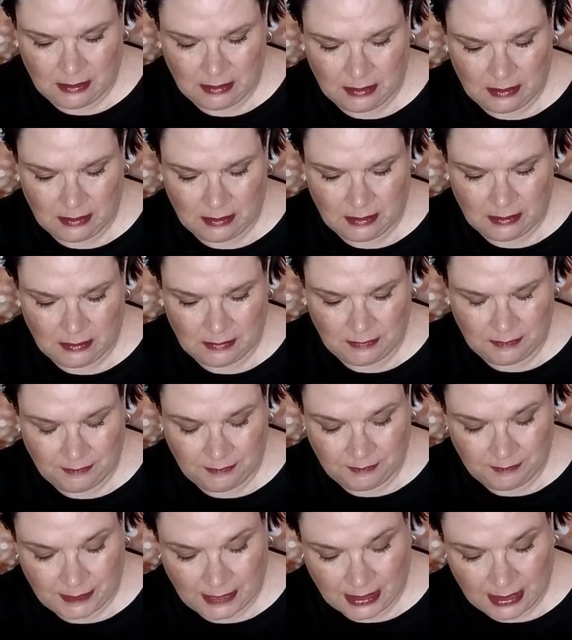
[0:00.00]

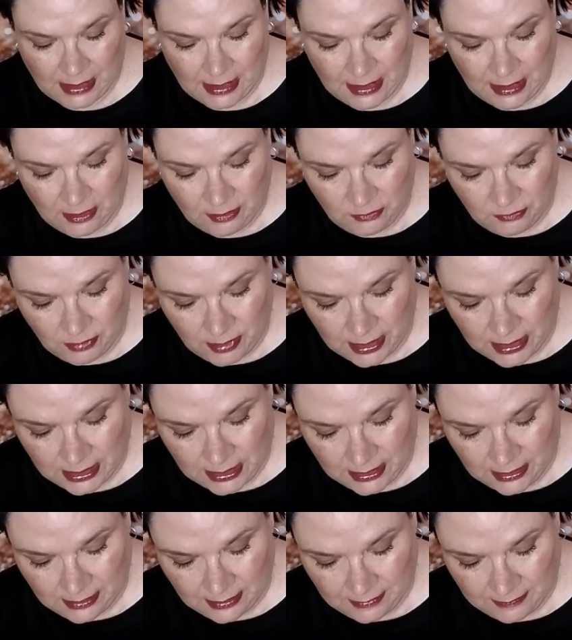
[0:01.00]
Um, I can't
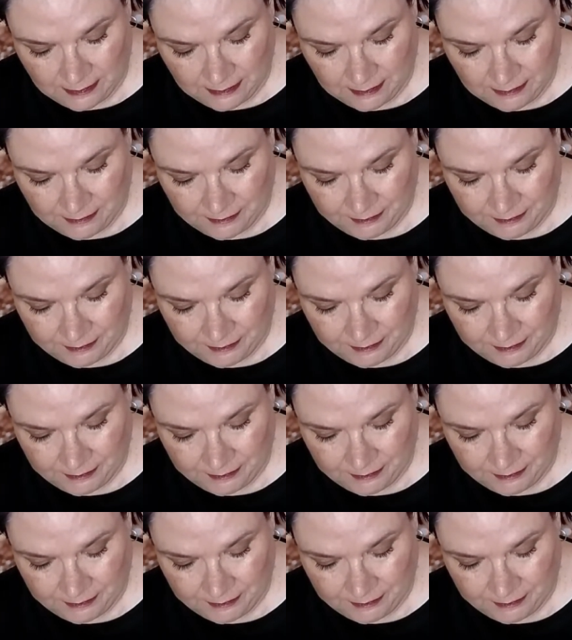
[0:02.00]
read.